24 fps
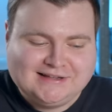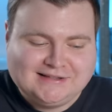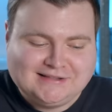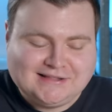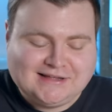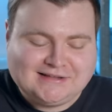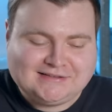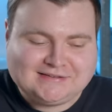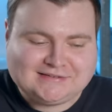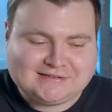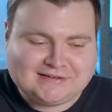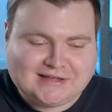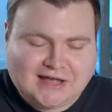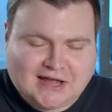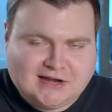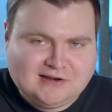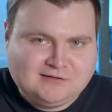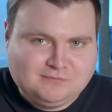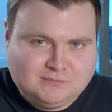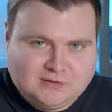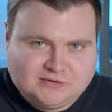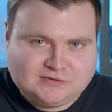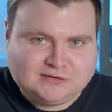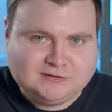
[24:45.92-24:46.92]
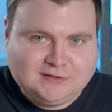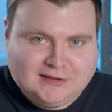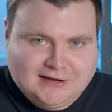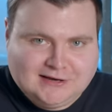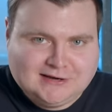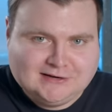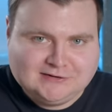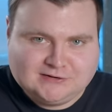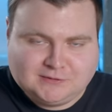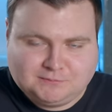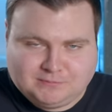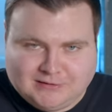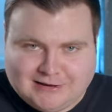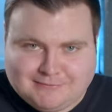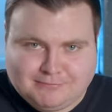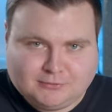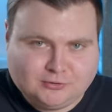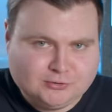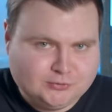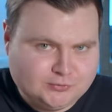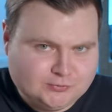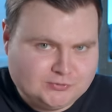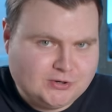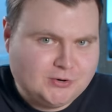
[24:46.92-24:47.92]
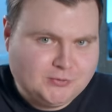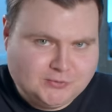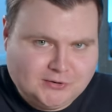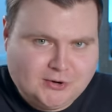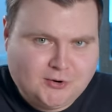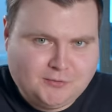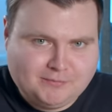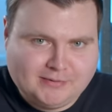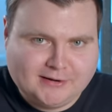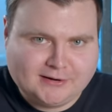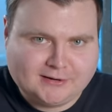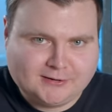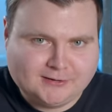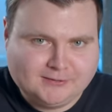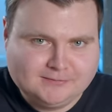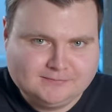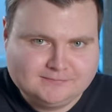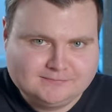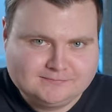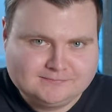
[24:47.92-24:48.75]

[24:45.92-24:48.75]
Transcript: that's kind of misleading to people who don't know better.